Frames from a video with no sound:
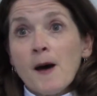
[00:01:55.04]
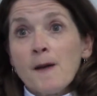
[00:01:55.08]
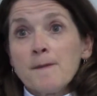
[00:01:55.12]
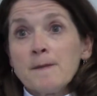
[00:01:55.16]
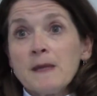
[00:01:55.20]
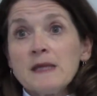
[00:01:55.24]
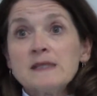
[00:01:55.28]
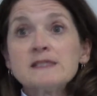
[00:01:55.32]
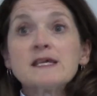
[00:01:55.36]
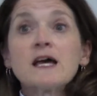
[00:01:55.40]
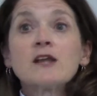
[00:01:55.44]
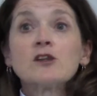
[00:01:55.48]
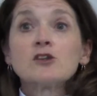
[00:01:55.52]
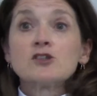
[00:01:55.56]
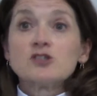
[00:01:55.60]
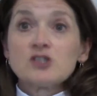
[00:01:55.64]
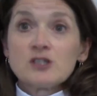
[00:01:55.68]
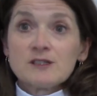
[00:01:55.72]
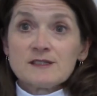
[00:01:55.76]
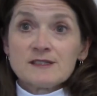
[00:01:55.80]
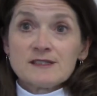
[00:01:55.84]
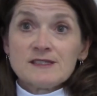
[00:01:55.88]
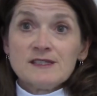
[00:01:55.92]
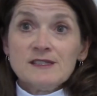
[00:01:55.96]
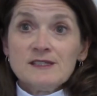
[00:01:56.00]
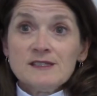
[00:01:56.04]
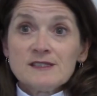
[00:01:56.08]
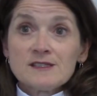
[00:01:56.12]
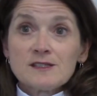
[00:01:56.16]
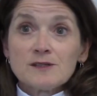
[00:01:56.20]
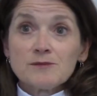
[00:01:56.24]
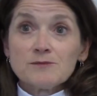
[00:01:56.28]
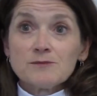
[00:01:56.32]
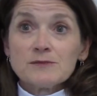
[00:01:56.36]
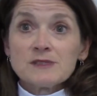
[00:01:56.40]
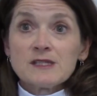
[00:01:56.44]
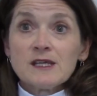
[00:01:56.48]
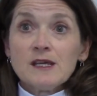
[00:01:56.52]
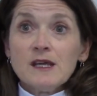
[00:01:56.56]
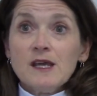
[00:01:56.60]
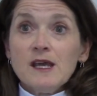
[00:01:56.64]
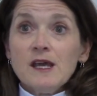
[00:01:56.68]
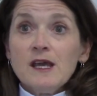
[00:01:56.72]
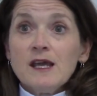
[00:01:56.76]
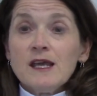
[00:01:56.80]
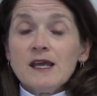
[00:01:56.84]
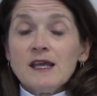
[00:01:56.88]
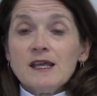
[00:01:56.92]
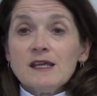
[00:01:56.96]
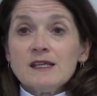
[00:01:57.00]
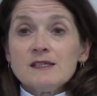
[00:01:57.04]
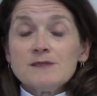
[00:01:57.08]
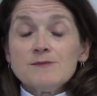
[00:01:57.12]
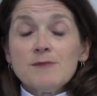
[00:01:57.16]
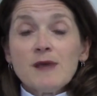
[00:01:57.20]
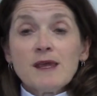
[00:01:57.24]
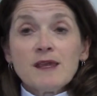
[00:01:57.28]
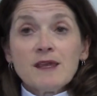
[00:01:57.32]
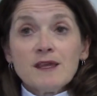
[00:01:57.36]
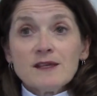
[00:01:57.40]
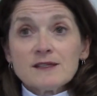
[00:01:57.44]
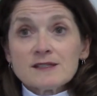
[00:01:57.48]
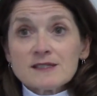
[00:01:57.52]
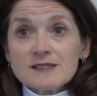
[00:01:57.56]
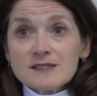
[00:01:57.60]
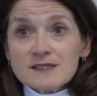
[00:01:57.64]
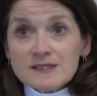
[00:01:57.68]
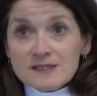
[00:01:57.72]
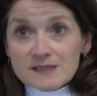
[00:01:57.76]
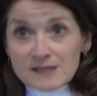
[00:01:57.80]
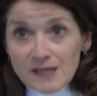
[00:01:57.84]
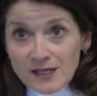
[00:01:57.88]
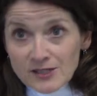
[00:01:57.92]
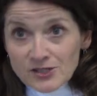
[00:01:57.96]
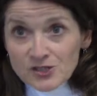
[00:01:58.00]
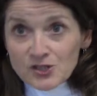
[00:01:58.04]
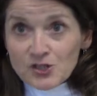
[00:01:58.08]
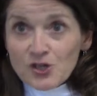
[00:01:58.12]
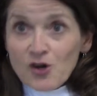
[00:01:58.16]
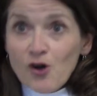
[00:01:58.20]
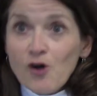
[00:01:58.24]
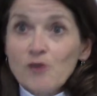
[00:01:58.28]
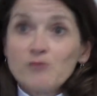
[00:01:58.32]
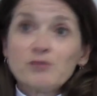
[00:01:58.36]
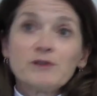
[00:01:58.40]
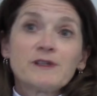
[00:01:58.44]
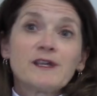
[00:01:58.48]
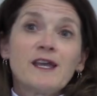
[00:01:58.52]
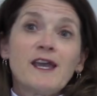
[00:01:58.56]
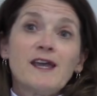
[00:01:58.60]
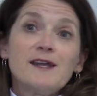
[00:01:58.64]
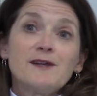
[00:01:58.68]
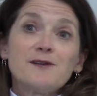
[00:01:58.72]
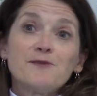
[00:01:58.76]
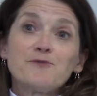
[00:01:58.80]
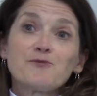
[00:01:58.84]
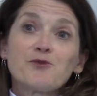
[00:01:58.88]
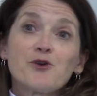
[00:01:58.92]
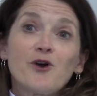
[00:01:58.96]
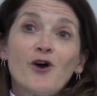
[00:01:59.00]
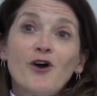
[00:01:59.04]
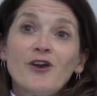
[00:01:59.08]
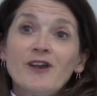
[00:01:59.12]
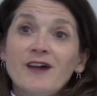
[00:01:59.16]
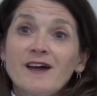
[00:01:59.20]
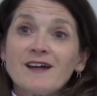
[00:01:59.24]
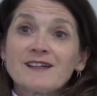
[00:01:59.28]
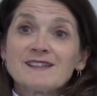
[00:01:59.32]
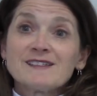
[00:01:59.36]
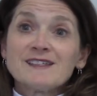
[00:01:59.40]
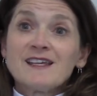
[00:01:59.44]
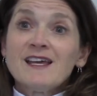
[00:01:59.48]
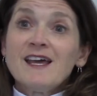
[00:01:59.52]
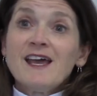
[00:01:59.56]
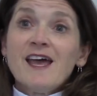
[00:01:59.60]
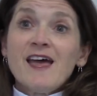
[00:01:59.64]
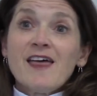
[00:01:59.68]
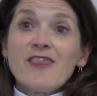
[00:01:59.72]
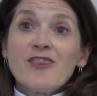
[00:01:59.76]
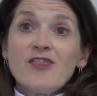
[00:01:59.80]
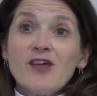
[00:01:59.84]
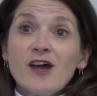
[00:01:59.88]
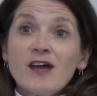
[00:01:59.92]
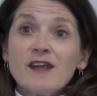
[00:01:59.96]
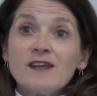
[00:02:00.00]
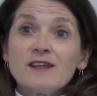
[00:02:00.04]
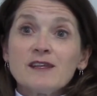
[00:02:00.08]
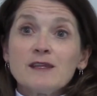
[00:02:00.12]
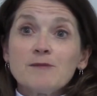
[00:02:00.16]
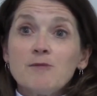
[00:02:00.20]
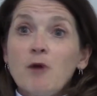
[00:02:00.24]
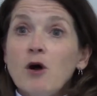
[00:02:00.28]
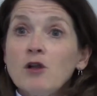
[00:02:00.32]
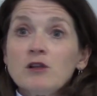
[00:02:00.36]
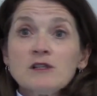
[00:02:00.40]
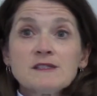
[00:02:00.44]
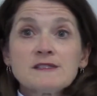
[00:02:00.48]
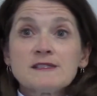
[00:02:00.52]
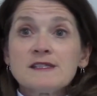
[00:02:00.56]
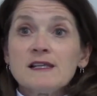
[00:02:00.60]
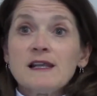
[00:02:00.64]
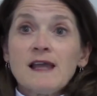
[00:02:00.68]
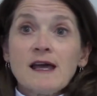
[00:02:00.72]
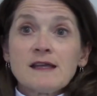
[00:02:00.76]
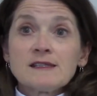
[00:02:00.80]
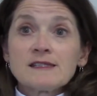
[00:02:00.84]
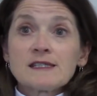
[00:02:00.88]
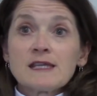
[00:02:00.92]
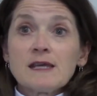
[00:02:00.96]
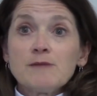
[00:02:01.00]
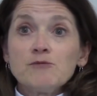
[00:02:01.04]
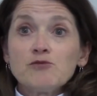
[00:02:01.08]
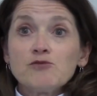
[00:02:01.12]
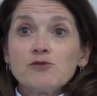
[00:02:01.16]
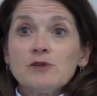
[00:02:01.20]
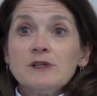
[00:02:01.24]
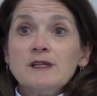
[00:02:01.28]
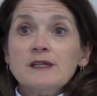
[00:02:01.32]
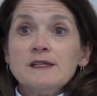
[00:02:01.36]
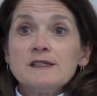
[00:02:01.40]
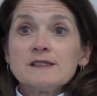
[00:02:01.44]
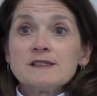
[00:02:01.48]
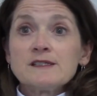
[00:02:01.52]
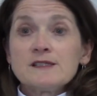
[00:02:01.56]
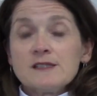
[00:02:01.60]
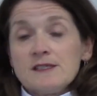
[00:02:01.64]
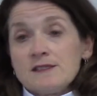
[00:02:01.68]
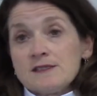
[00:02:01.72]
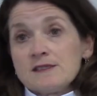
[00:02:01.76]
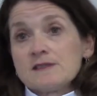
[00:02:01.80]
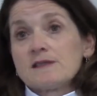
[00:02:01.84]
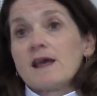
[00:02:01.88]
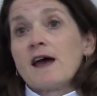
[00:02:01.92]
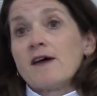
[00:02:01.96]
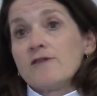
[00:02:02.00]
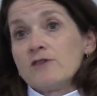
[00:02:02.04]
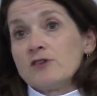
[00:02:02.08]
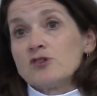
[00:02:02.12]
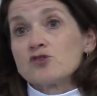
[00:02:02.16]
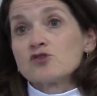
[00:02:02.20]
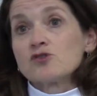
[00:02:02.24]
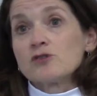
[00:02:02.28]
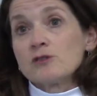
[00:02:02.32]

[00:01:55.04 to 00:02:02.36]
intelligent systems is making such a complicated product that the policy landscape really is having,